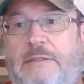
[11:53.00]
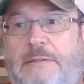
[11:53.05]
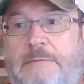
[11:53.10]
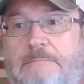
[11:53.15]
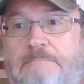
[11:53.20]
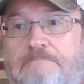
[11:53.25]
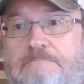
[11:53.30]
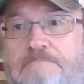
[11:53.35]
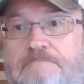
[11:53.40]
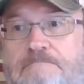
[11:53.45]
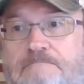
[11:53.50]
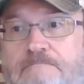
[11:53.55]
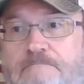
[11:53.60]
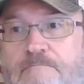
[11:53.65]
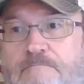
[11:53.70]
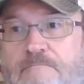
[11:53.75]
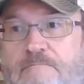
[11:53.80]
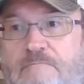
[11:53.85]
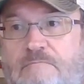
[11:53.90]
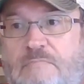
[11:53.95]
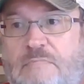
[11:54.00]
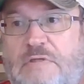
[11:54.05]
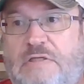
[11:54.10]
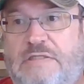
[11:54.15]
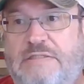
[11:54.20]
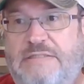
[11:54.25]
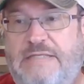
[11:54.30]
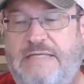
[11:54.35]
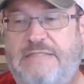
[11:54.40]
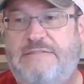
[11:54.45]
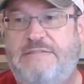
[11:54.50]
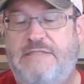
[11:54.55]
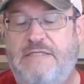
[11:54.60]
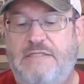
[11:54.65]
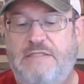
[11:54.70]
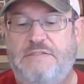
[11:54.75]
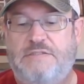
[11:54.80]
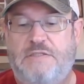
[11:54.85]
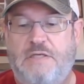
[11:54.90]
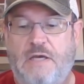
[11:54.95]
Um,
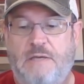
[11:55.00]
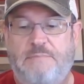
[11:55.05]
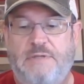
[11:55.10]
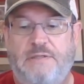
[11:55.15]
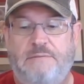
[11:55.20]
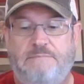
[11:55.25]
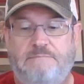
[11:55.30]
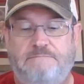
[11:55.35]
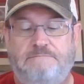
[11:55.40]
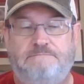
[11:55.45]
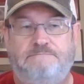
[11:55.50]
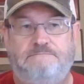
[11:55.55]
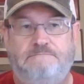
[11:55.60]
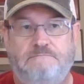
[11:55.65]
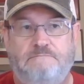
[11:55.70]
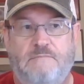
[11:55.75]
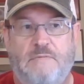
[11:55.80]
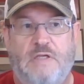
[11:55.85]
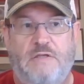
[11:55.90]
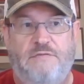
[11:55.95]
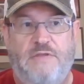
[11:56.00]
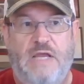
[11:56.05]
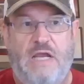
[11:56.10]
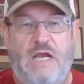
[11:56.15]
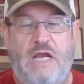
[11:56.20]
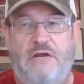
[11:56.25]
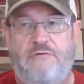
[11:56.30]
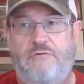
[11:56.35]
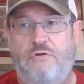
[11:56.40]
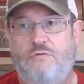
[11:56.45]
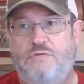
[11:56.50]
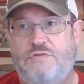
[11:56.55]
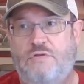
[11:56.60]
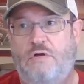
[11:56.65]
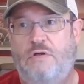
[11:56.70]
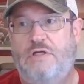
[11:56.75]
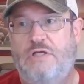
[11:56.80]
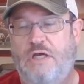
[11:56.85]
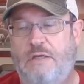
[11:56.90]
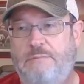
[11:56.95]
testing is coming. The arrows
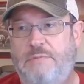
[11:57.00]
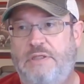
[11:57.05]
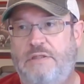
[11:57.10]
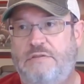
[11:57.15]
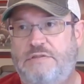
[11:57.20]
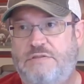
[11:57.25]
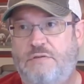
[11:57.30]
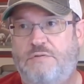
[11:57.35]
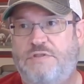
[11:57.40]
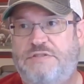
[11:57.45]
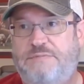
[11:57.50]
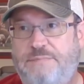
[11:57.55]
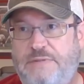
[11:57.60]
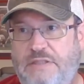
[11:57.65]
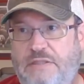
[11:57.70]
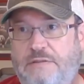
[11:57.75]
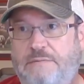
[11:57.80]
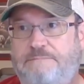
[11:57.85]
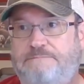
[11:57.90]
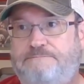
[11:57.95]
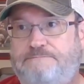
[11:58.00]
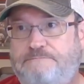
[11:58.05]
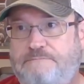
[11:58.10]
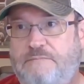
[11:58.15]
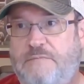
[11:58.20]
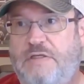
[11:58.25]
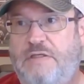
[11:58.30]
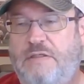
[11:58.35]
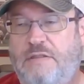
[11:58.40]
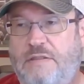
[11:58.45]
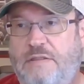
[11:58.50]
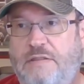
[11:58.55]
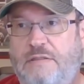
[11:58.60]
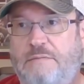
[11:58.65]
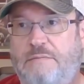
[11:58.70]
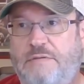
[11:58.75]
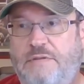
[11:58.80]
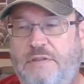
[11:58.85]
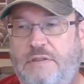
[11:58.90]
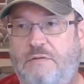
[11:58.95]
are coming, so to speak and, and
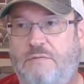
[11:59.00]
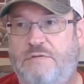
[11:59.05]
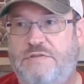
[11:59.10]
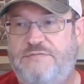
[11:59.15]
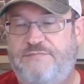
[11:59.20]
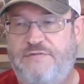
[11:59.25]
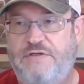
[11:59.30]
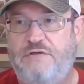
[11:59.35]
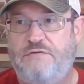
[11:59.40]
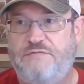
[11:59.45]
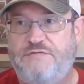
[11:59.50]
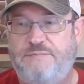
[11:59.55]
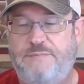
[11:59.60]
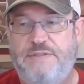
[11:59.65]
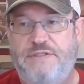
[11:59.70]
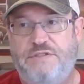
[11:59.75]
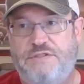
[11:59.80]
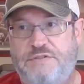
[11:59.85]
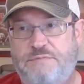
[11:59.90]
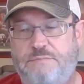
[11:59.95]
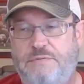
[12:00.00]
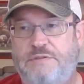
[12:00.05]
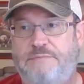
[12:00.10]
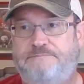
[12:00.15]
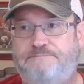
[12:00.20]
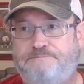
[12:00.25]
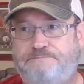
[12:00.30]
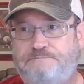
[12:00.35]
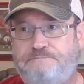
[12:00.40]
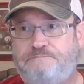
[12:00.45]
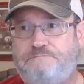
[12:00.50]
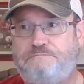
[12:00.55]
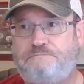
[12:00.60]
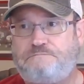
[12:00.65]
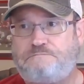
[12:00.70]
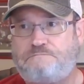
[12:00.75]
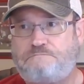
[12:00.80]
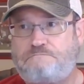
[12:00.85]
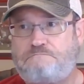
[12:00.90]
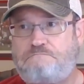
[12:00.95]
a, you know, a figure of speech, but
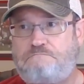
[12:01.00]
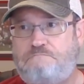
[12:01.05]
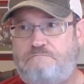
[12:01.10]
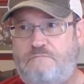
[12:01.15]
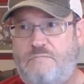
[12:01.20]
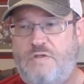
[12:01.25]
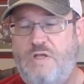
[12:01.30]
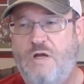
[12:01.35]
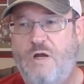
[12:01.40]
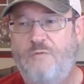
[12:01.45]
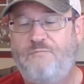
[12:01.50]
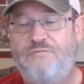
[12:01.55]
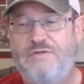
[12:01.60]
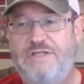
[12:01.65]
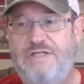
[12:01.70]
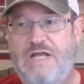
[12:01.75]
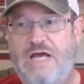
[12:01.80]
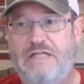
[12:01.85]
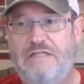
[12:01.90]
hopefully